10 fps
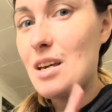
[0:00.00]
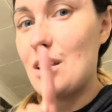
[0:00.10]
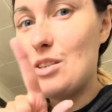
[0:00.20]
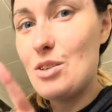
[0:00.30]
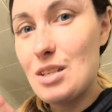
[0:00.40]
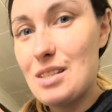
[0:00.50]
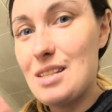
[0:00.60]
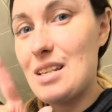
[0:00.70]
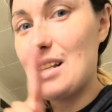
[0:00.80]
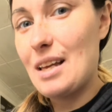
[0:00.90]
and you can
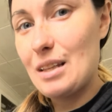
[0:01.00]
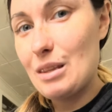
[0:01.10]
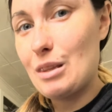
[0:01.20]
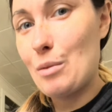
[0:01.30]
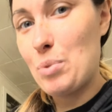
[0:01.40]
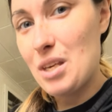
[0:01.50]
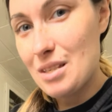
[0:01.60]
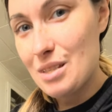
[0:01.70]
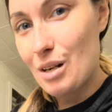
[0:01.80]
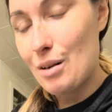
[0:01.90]
see like the peaks
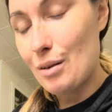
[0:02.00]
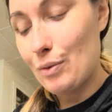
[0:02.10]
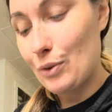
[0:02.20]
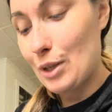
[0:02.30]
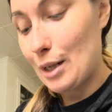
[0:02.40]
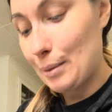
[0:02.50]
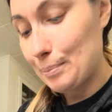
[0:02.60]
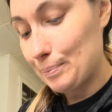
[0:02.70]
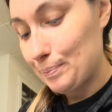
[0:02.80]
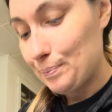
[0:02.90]
starting to form,
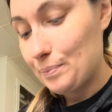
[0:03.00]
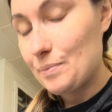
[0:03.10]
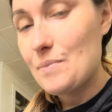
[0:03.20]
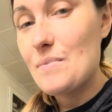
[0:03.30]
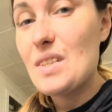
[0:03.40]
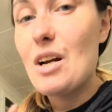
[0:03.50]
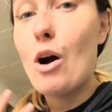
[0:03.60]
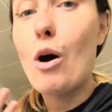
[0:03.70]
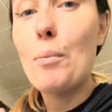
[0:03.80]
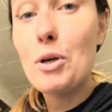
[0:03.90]

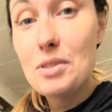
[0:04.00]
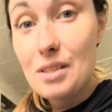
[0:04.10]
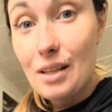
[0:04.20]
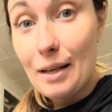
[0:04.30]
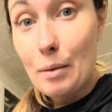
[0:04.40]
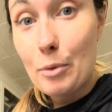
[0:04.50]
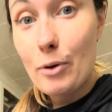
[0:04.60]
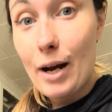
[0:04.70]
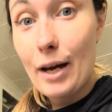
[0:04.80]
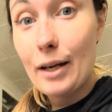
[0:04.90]
almost like a
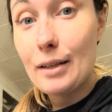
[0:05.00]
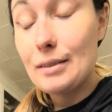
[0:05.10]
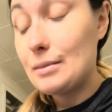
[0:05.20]
meringue.